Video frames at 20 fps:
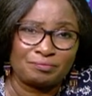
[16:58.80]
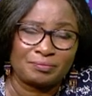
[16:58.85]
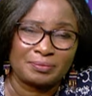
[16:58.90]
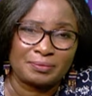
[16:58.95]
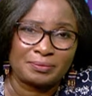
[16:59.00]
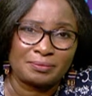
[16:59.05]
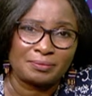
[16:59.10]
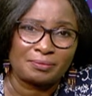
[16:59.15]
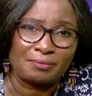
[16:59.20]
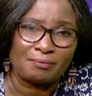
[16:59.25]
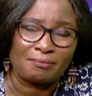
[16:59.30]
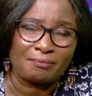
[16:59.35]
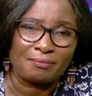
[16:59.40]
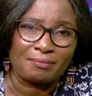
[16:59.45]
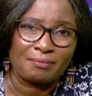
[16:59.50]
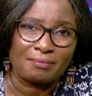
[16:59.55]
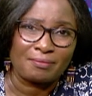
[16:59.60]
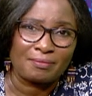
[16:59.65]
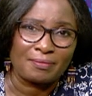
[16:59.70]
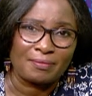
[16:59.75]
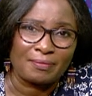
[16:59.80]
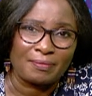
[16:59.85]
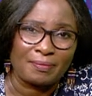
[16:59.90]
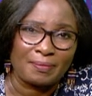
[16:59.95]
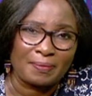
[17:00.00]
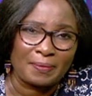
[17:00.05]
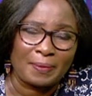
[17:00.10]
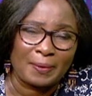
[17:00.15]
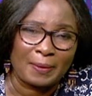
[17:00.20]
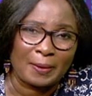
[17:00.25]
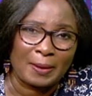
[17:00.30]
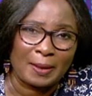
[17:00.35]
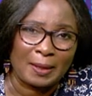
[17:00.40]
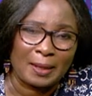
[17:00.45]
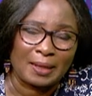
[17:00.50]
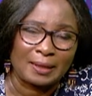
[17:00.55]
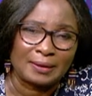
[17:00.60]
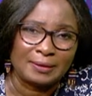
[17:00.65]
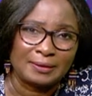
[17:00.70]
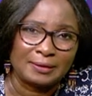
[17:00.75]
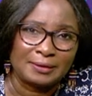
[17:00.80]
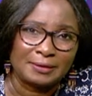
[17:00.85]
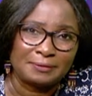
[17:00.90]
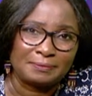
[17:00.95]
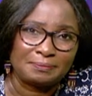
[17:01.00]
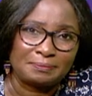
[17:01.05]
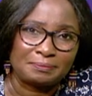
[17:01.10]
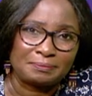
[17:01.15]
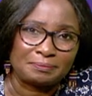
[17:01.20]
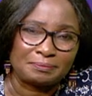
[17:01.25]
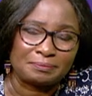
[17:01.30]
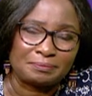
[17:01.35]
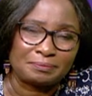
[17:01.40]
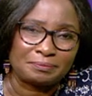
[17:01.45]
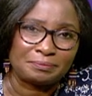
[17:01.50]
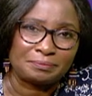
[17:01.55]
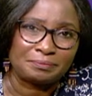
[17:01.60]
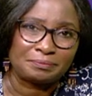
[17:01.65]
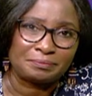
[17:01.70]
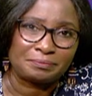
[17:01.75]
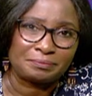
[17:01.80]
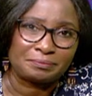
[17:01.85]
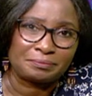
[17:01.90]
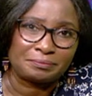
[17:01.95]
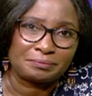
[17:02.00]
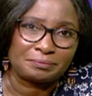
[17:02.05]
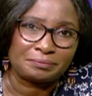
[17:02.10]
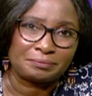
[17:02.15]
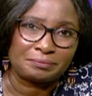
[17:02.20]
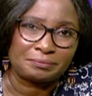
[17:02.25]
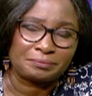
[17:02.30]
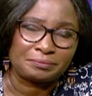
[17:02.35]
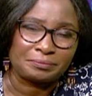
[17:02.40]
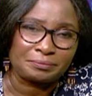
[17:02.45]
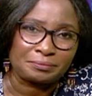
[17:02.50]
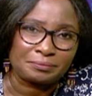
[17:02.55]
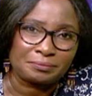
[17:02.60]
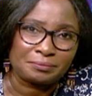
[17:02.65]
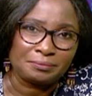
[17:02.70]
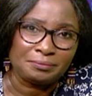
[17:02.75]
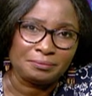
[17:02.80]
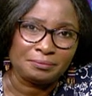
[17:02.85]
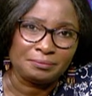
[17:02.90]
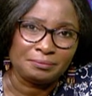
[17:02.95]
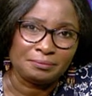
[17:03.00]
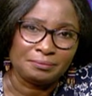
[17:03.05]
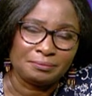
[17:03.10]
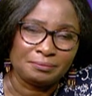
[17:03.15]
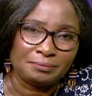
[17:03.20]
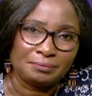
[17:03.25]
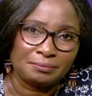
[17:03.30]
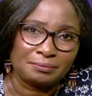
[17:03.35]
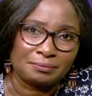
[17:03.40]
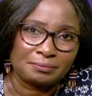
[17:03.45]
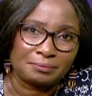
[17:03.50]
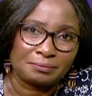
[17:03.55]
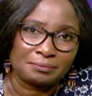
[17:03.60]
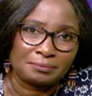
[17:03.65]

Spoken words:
The person shown says nothing.